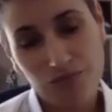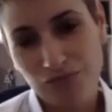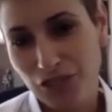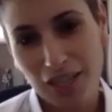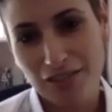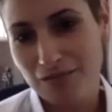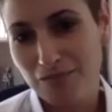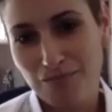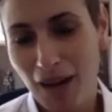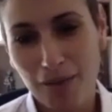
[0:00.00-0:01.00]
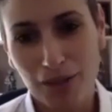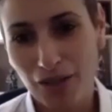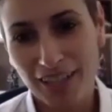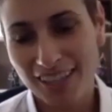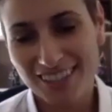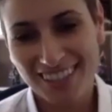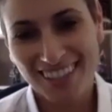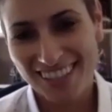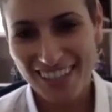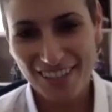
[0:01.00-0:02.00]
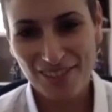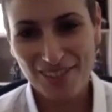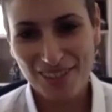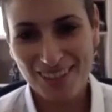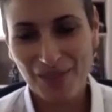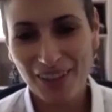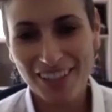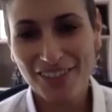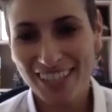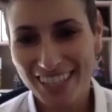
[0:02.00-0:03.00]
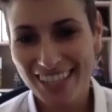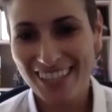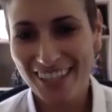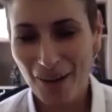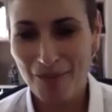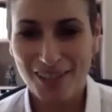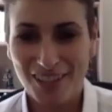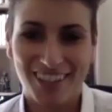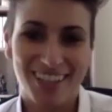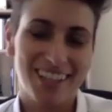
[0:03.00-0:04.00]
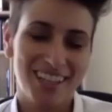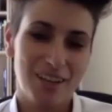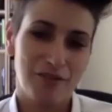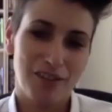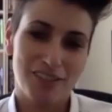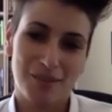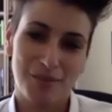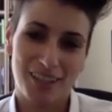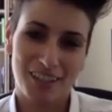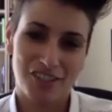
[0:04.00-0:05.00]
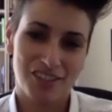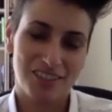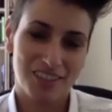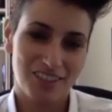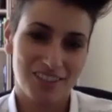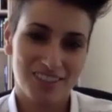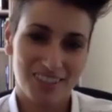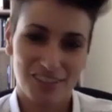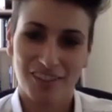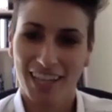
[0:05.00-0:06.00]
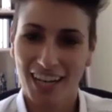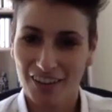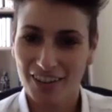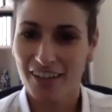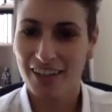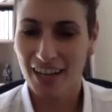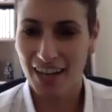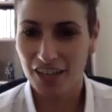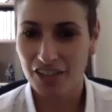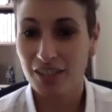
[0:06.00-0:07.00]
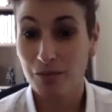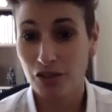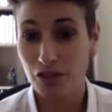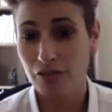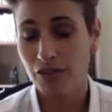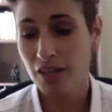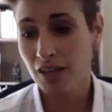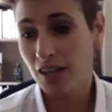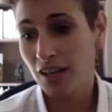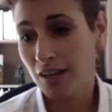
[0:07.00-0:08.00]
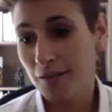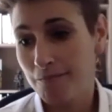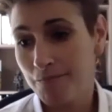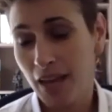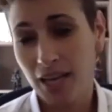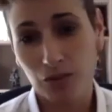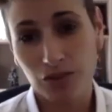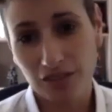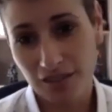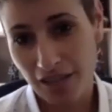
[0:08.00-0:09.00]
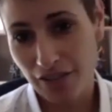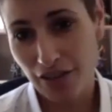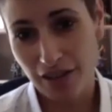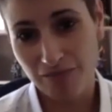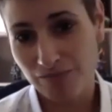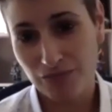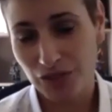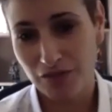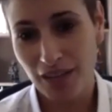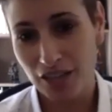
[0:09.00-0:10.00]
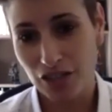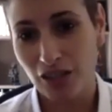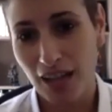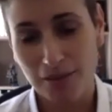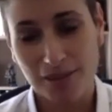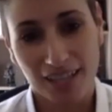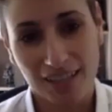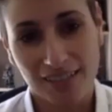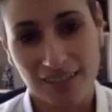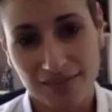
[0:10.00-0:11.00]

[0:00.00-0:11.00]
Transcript: just mind-blowing. So it's a pretty unique opportunity if it's something that interests you to sort of get out there and actually observe animals in their sort of natural habitats.